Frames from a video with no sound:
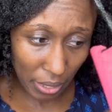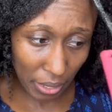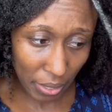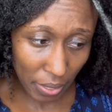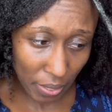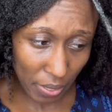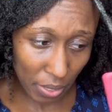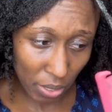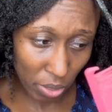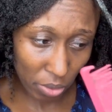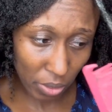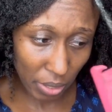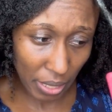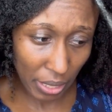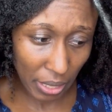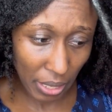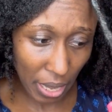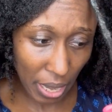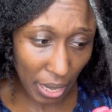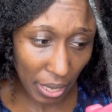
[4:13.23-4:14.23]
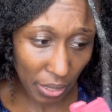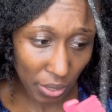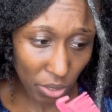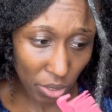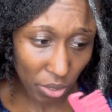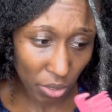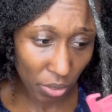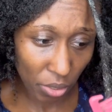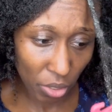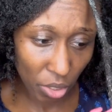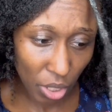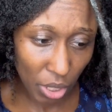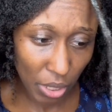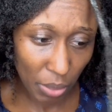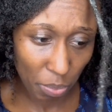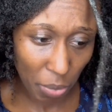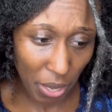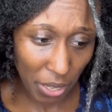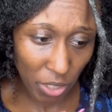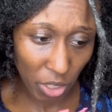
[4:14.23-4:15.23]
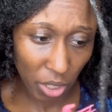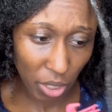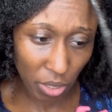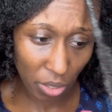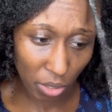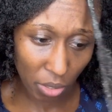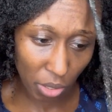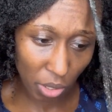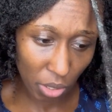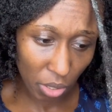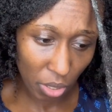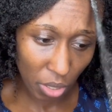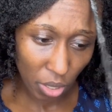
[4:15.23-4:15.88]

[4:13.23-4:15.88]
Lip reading: There is no deadline. Just patience.